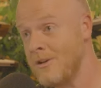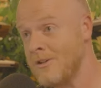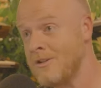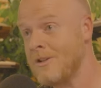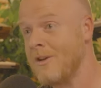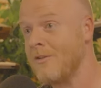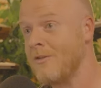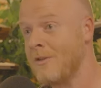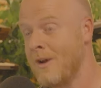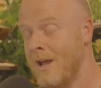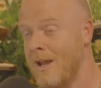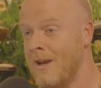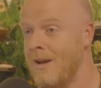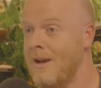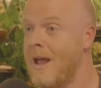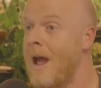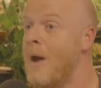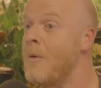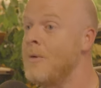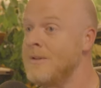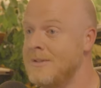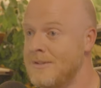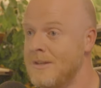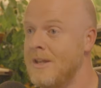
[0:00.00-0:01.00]
yourself grounded. I
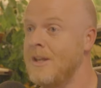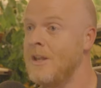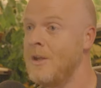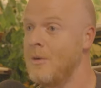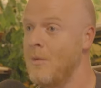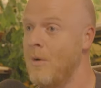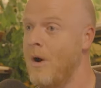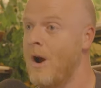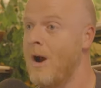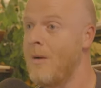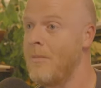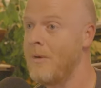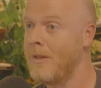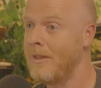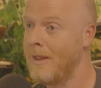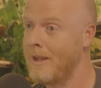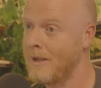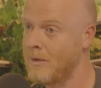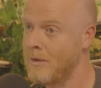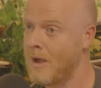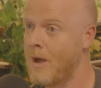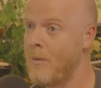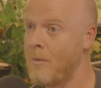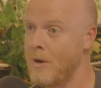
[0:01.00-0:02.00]
would say you are, but
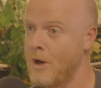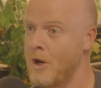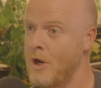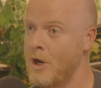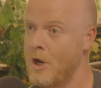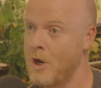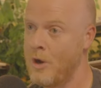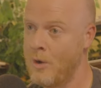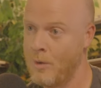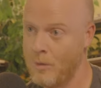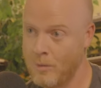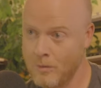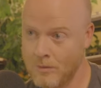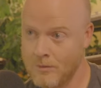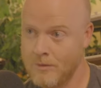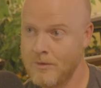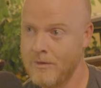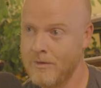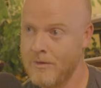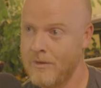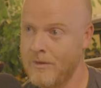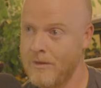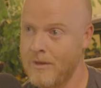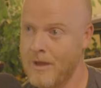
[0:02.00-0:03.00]
like I want to know.
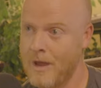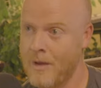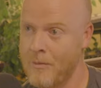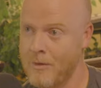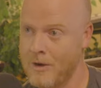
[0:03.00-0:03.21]
I